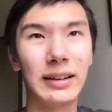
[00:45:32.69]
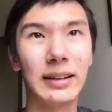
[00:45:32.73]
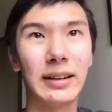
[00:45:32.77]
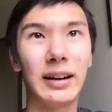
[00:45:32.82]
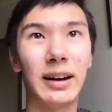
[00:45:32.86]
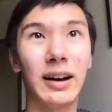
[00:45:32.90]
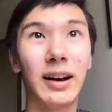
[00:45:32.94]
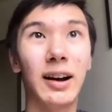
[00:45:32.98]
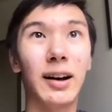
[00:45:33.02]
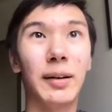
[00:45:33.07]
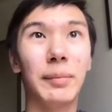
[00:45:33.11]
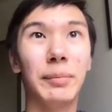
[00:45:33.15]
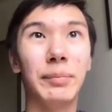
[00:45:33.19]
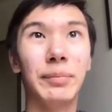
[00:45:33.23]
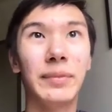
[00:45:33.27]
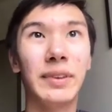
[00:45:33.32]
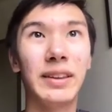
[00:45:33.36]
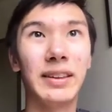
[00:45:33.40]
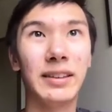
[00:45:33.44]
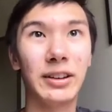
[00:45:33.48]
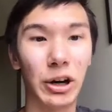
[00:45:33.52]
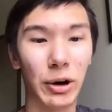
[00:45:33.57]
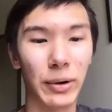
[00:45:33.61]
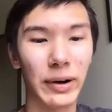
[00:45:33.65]

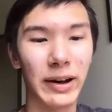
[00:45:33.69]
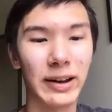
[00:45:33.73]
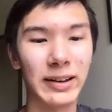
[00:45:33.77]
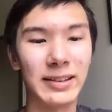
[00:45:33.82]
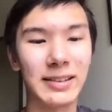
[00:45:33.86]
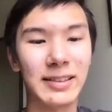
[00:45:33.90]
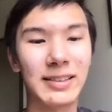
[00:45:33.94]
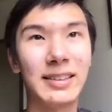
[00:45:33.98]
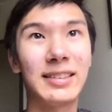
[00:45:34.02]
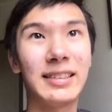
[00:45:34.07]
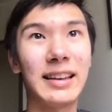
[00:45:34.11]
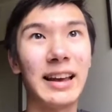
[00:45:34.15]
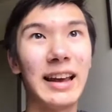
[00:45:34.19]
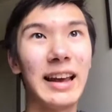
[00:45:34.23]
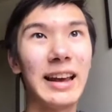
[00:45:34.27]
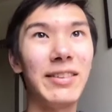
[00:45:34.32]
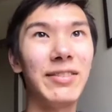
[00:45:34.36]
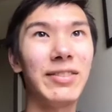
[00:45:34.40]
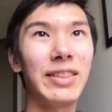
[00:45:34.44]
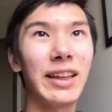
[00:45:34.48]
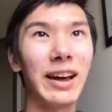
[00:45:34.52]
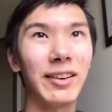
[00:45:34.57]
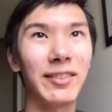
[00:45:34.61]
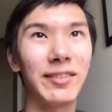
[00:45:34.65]
Go ahead and
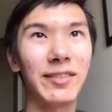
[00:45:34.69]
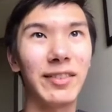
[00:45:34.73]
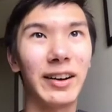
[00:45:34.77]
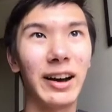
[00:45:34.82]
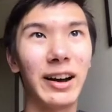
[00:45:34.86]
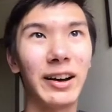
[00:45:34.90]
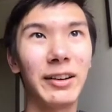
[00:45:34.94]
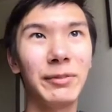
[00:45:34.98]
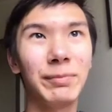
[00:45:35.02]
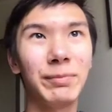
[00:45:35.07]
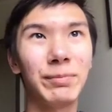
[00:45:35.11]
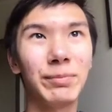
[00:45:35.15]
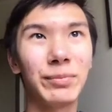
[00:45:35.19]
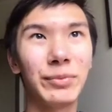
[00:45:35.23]
save that file.